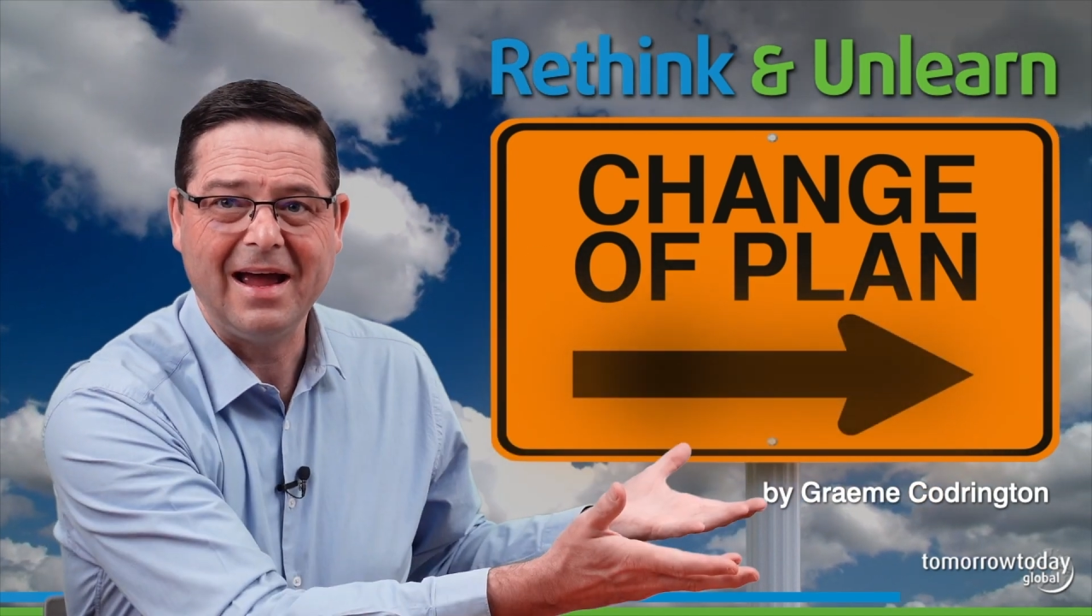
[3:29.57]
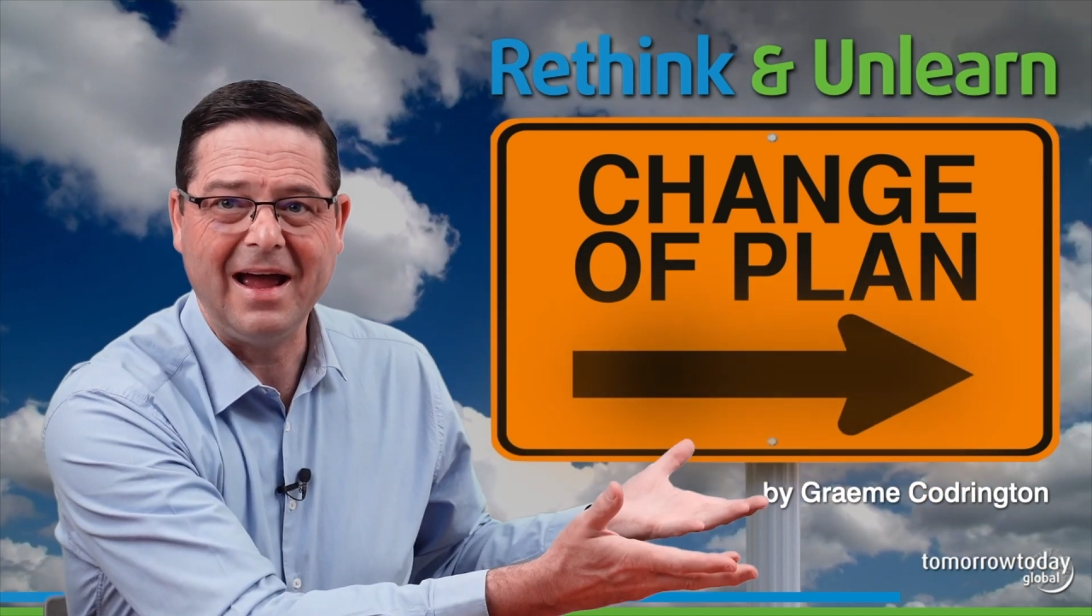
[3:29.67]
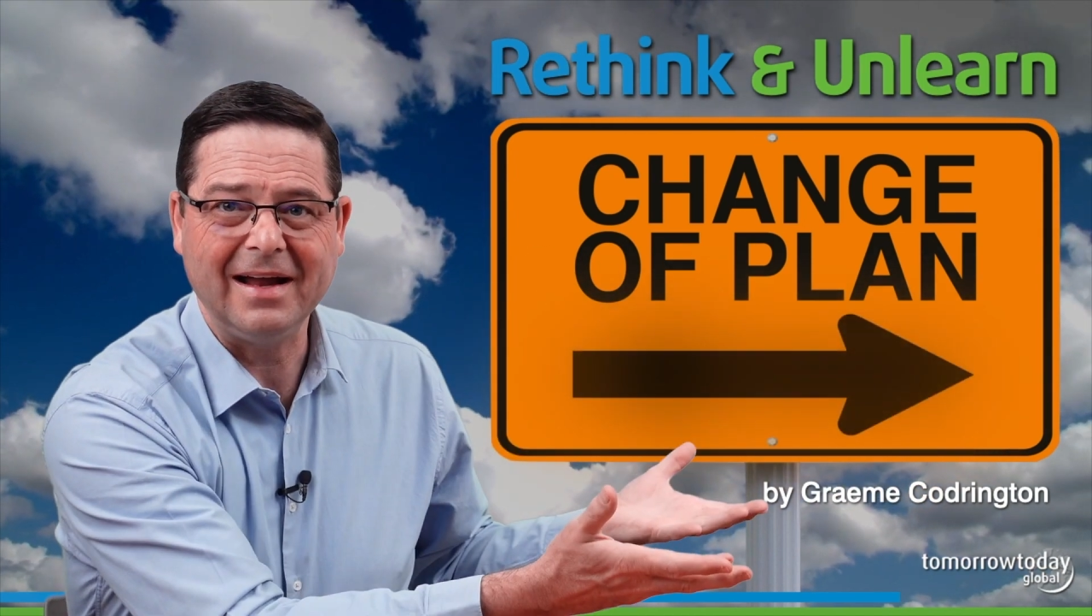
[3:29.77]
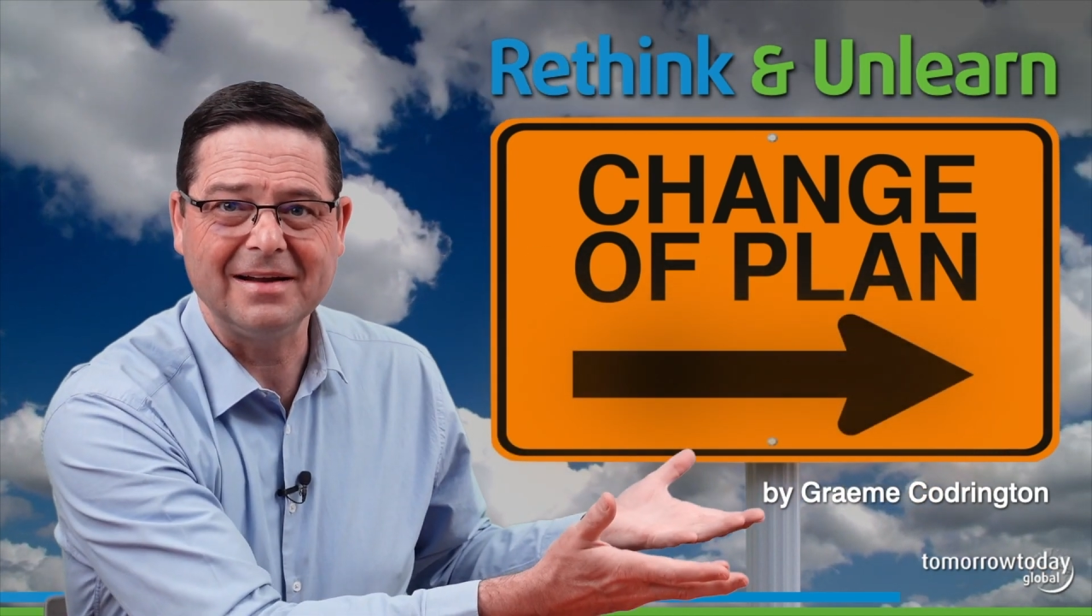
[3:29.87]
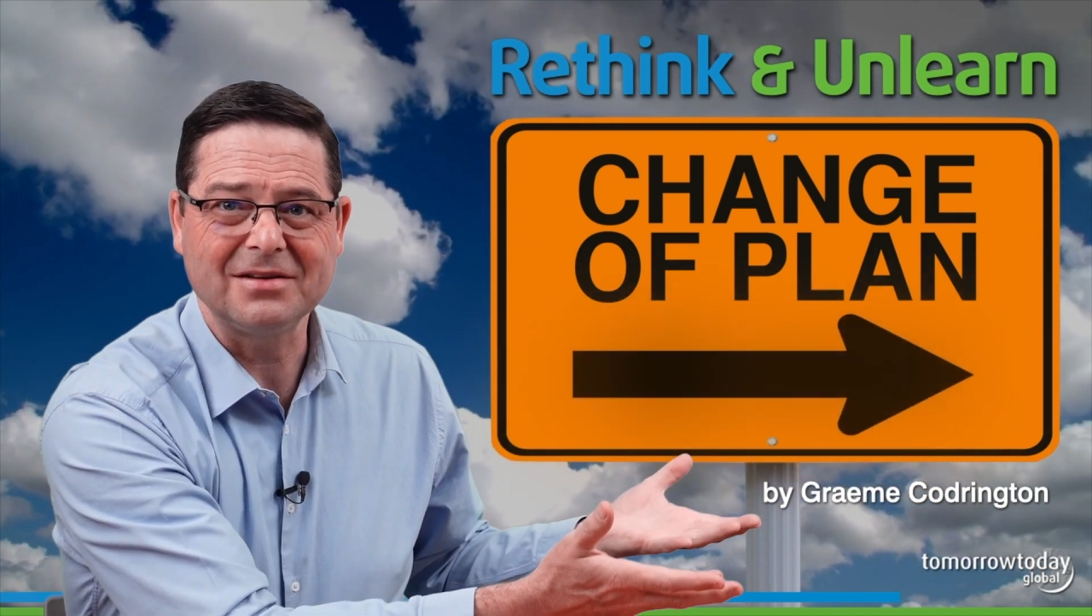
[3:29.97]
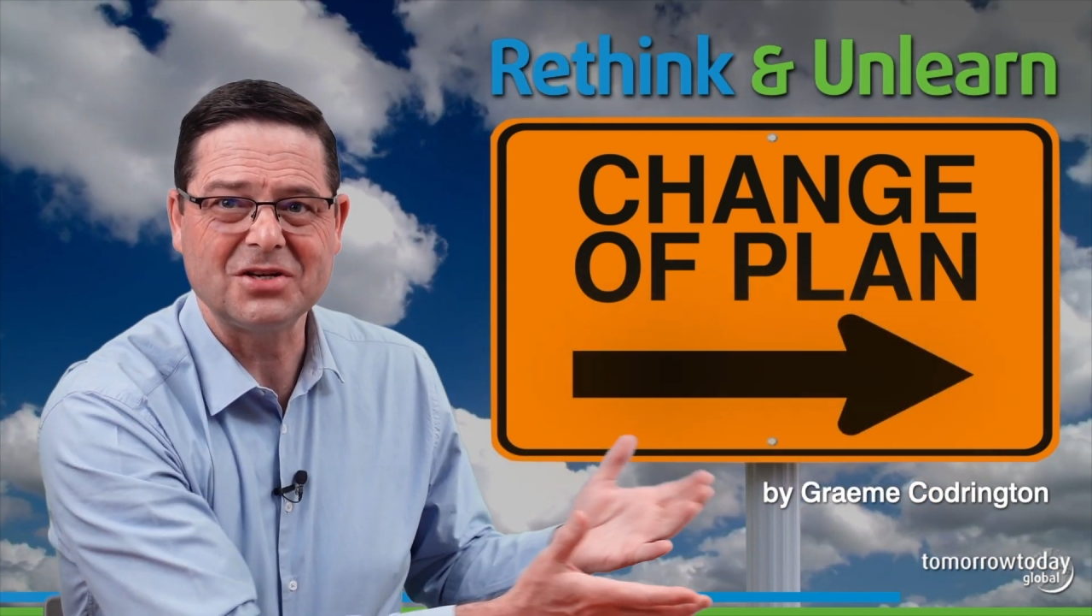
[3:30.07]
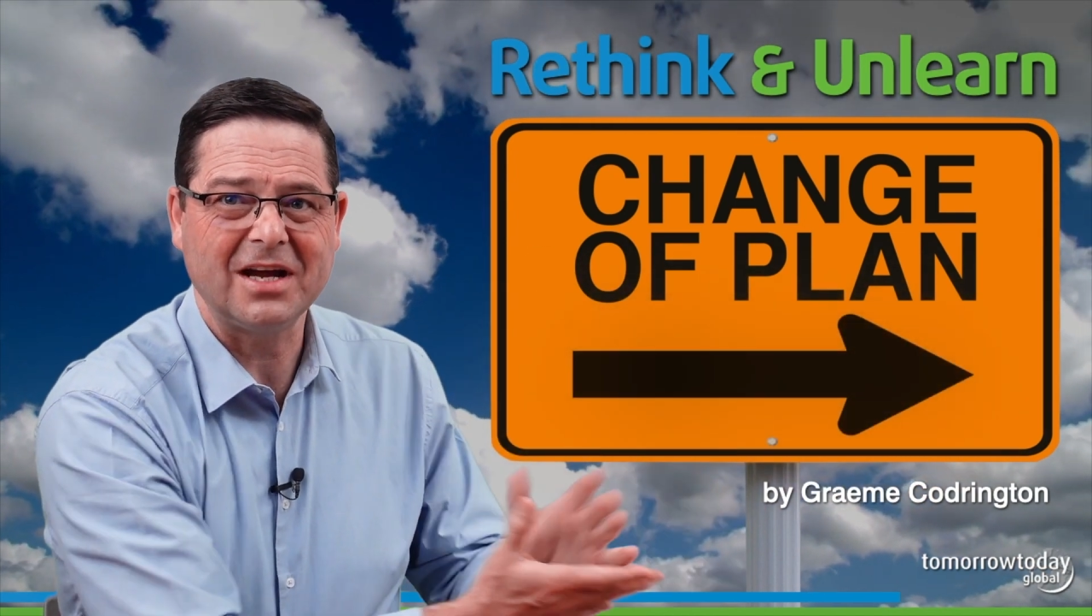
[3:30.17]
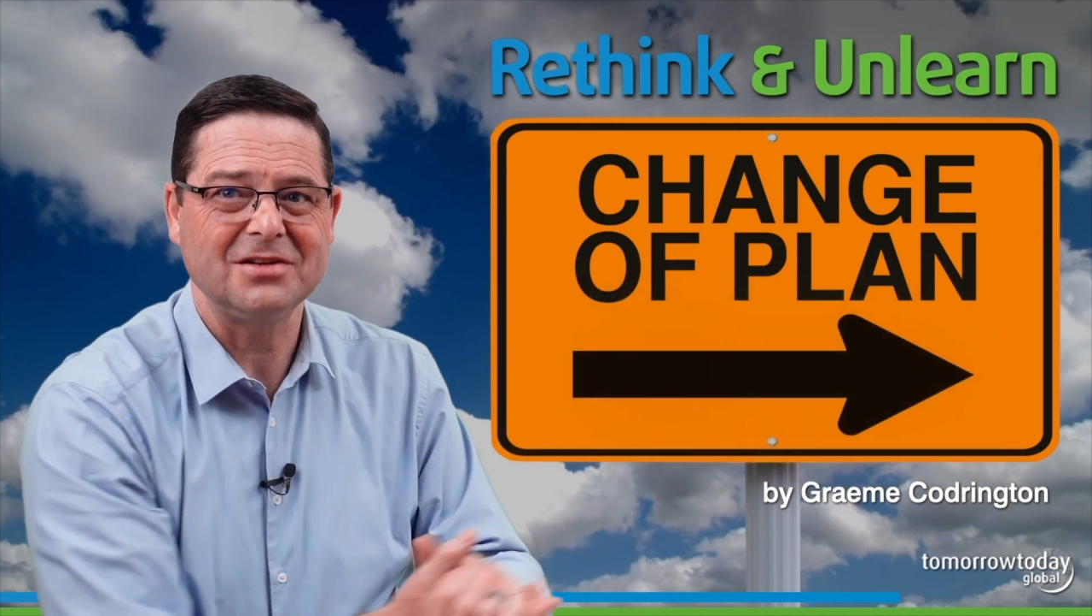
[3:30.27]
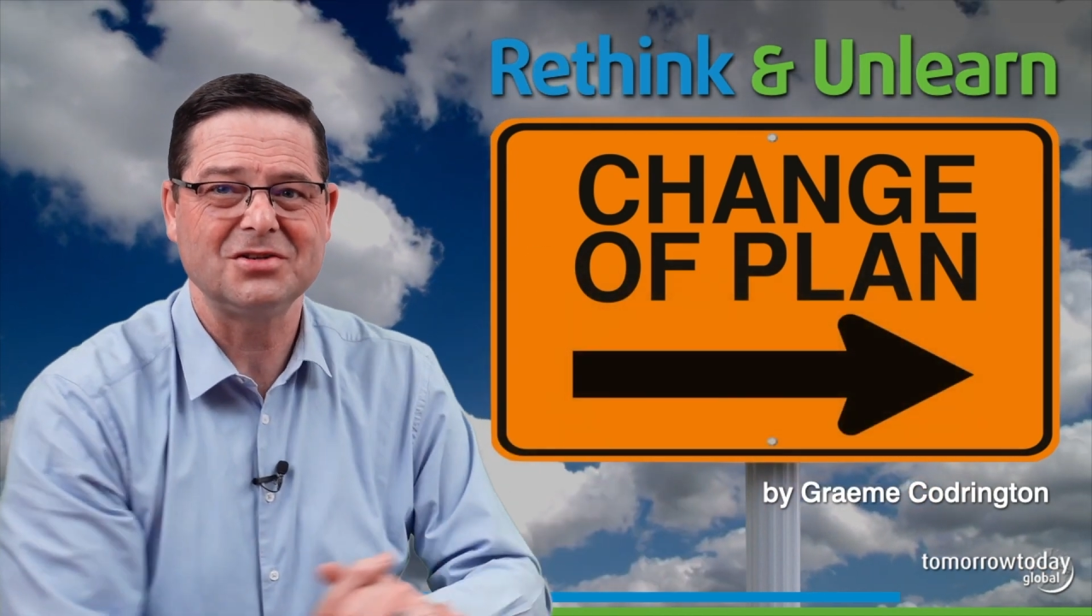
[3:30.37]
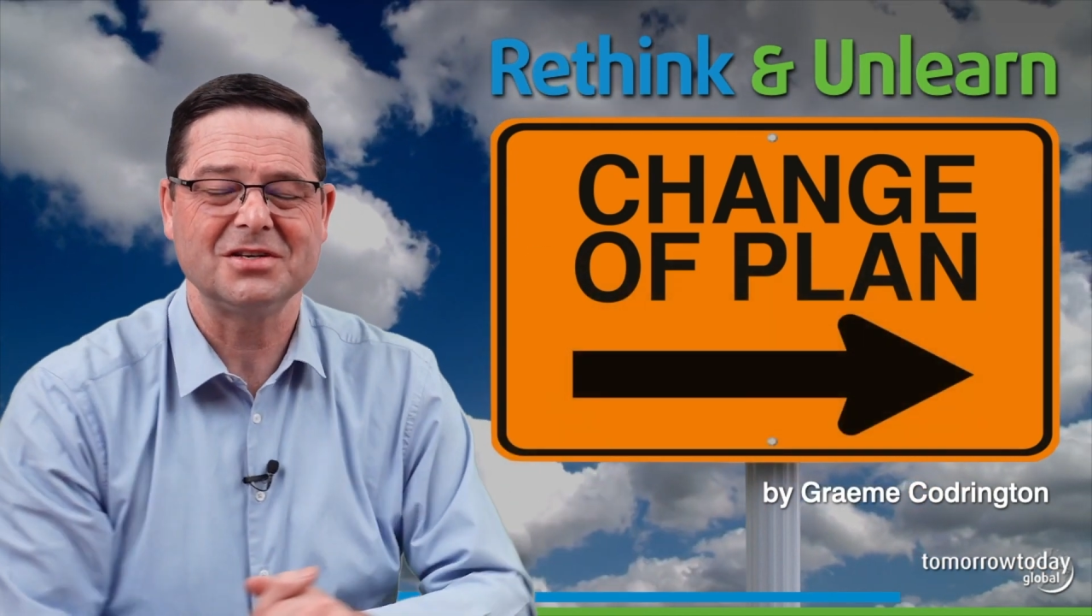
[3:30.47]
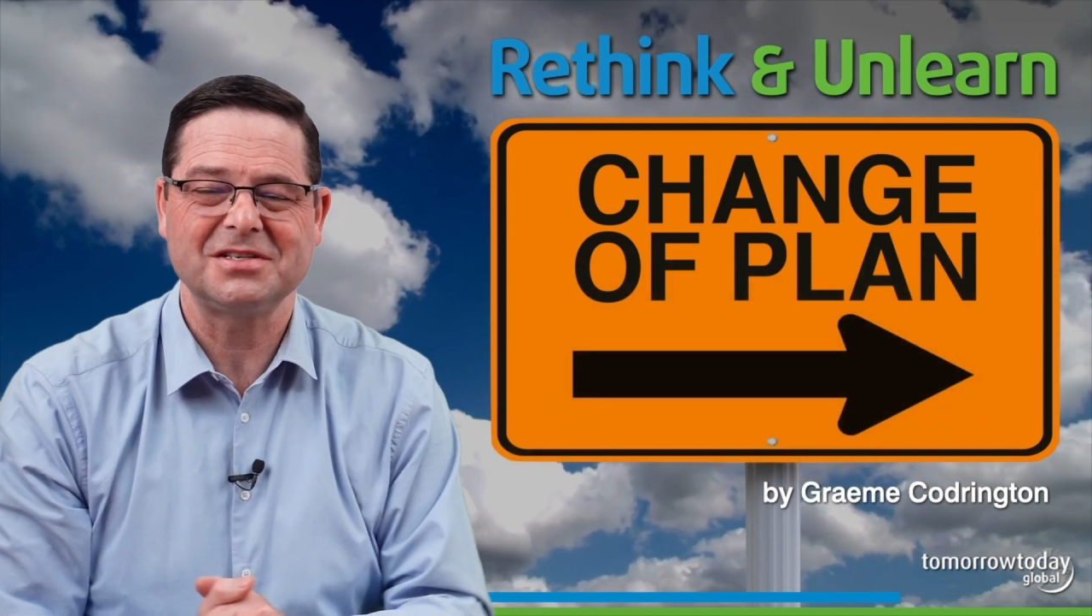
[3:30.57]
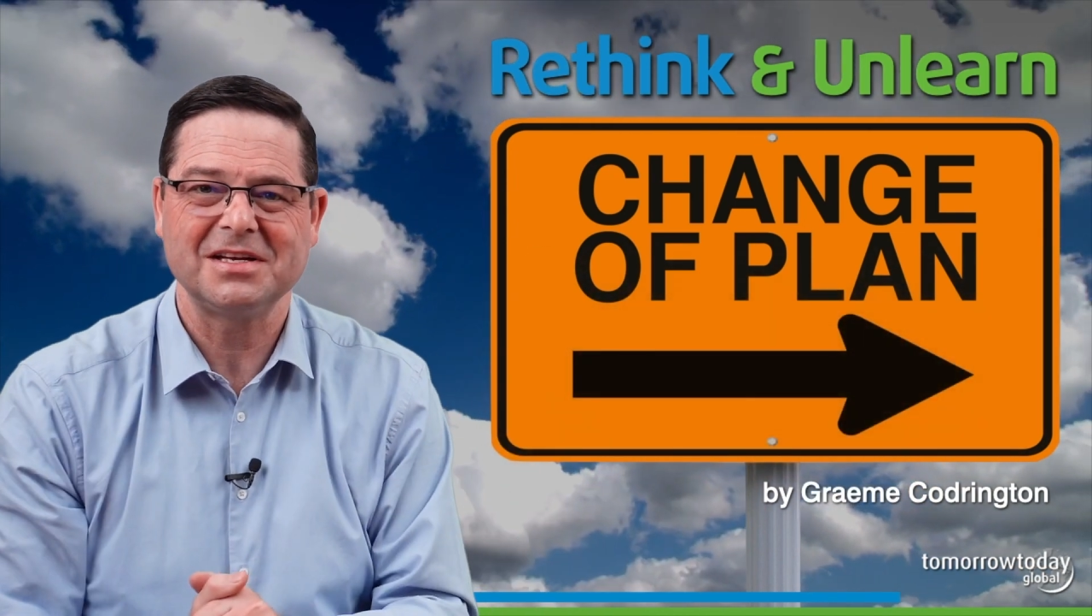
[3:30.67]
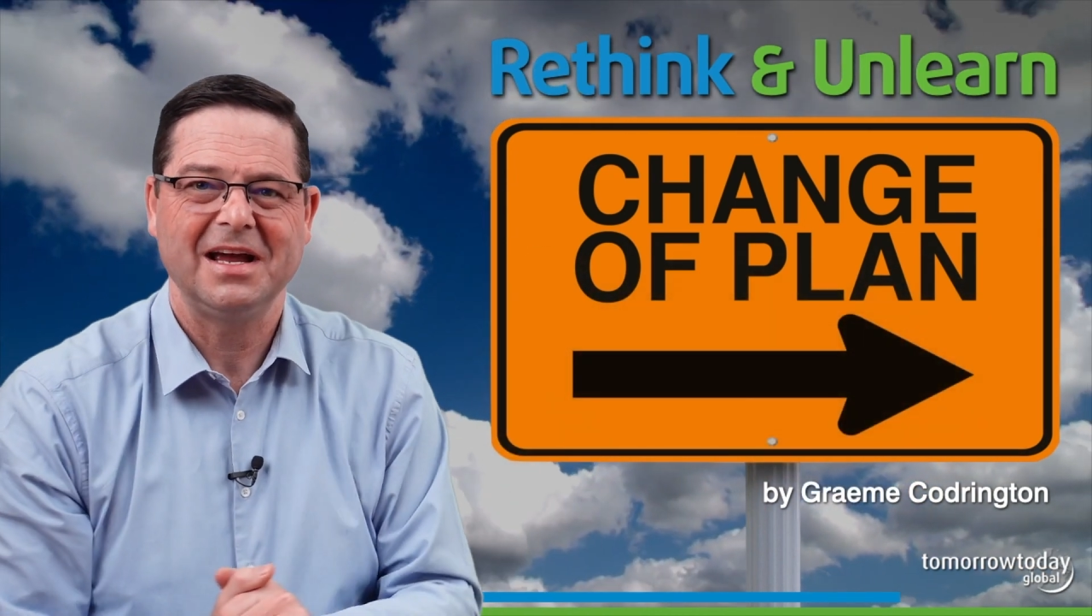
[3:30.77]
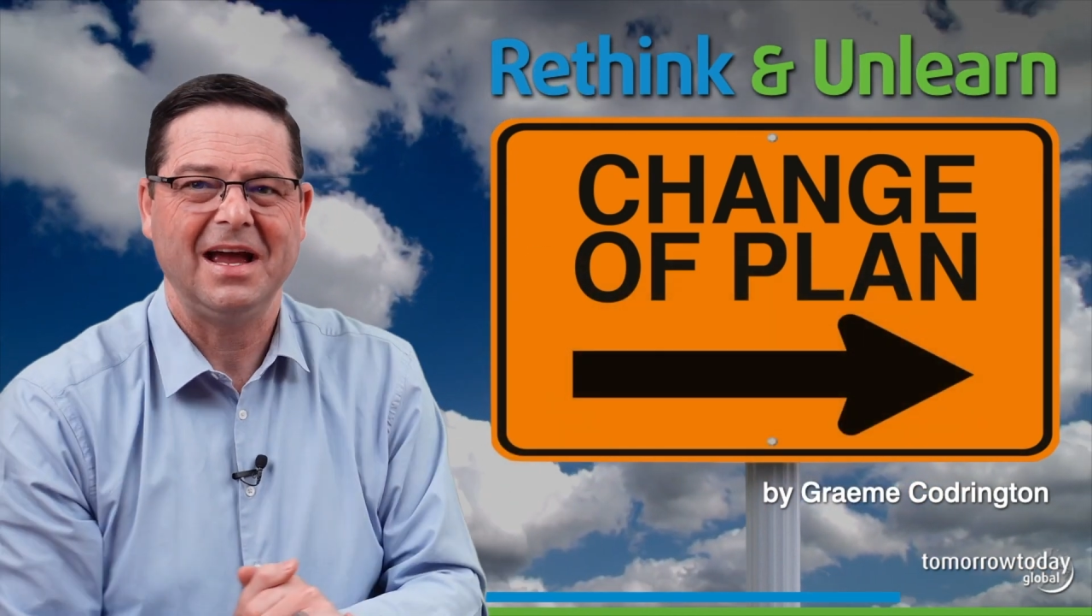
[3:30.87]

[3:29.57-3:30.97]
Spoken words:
and it changes